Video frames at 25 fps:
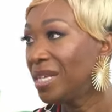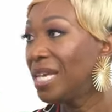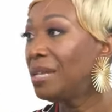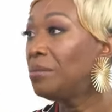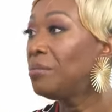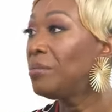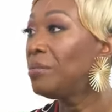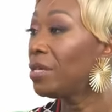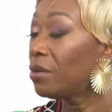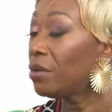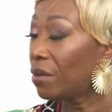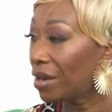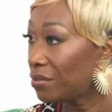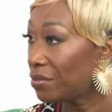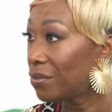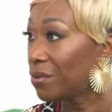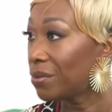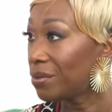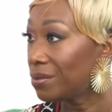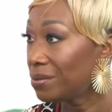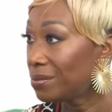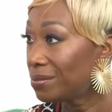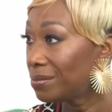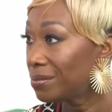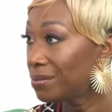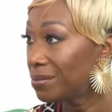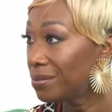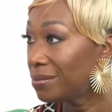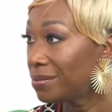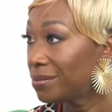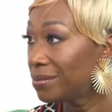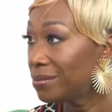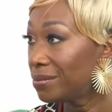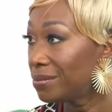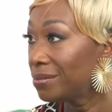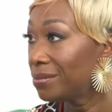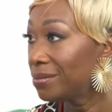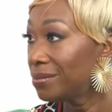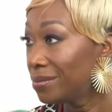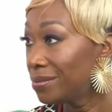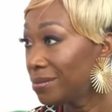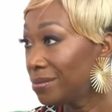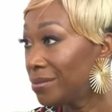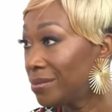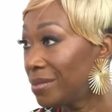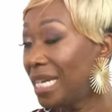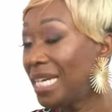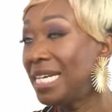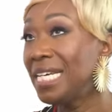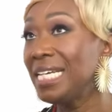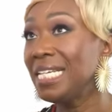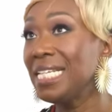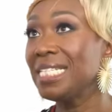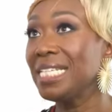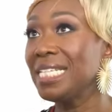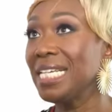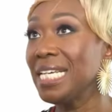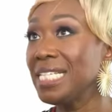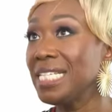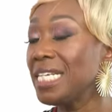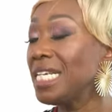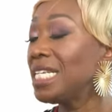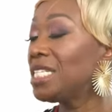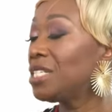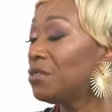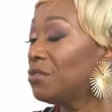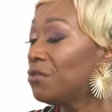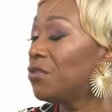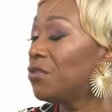and be grateful. And it's